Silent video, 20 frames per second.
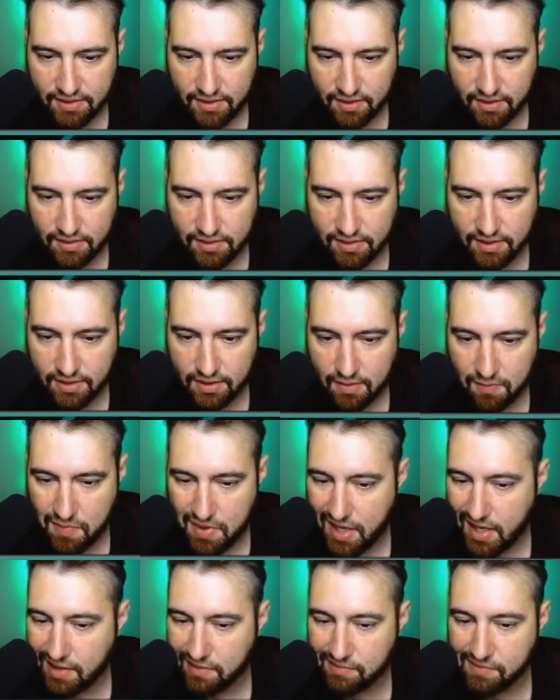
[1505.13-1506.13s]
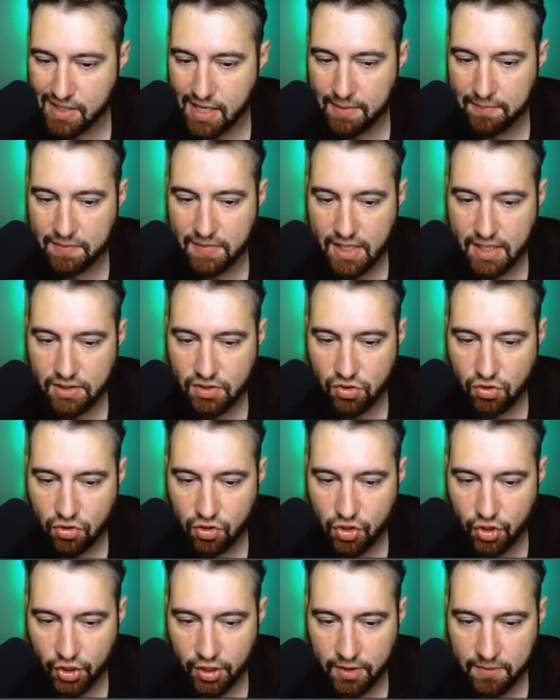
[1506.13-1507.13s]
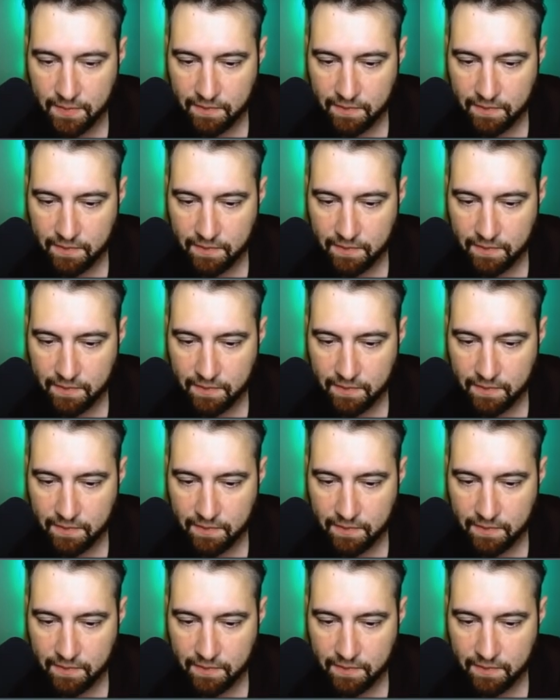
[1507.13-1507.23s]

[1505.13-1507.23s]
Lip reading: it's going to be, nope, not too good.